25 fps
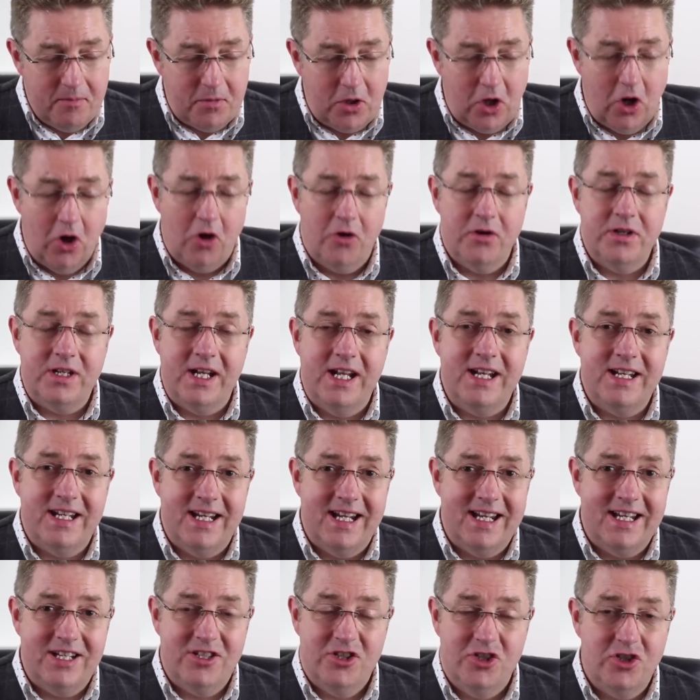Content
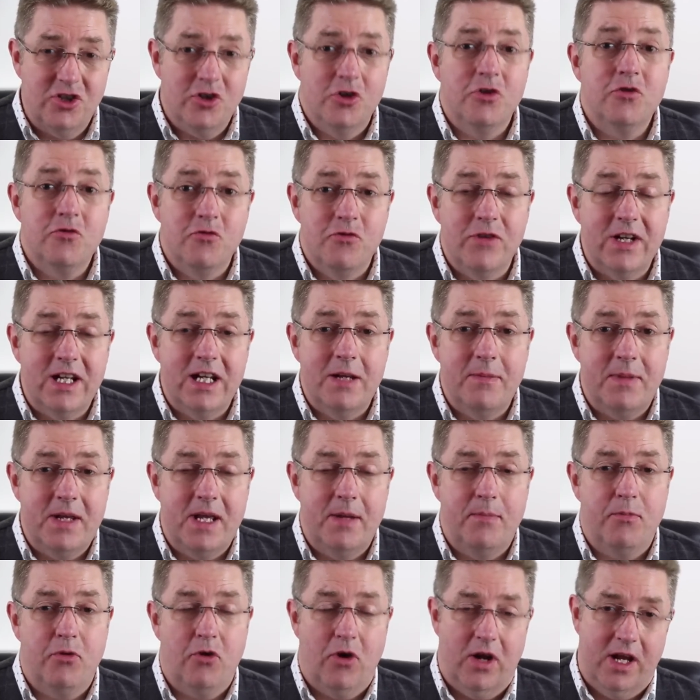should really be
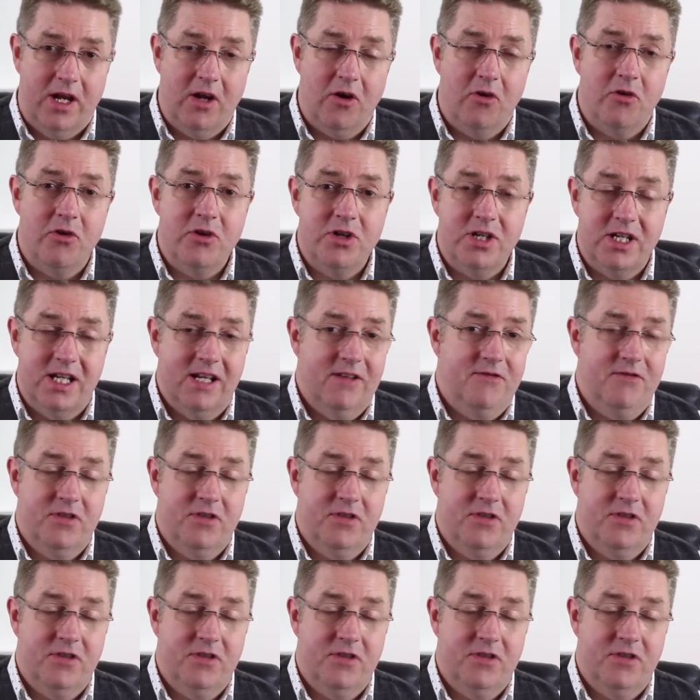a priority,